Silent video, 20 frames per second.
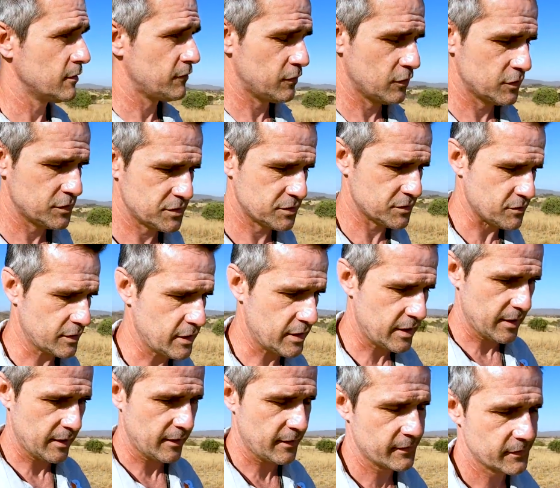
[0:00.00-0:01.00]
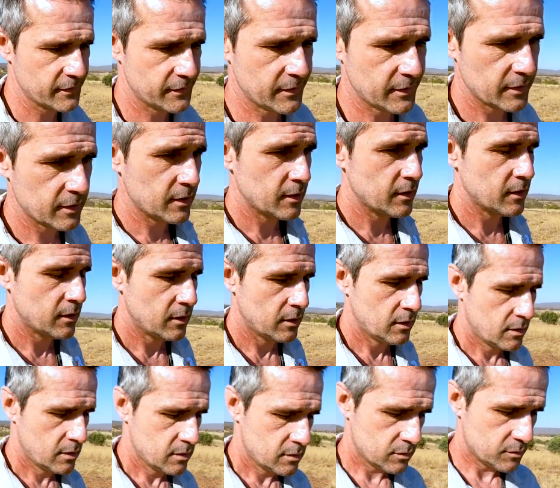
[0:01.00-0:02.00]
the first three here.
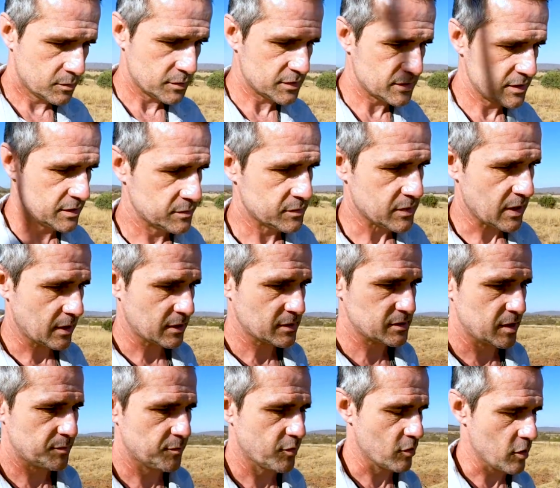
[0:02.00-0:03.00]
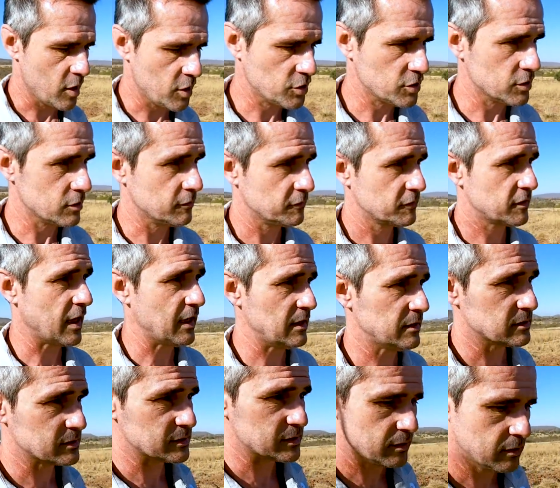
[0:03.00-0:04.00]
Almost seems like separation of
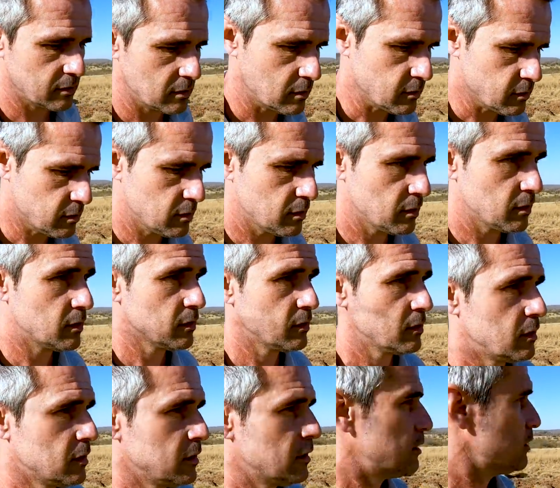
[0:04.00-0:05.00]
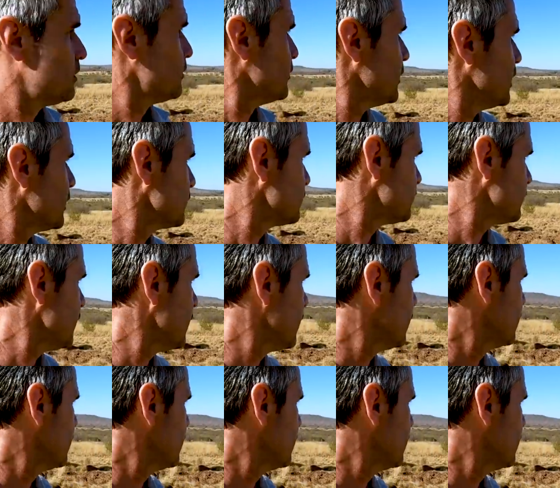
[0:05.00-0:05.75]
colors, but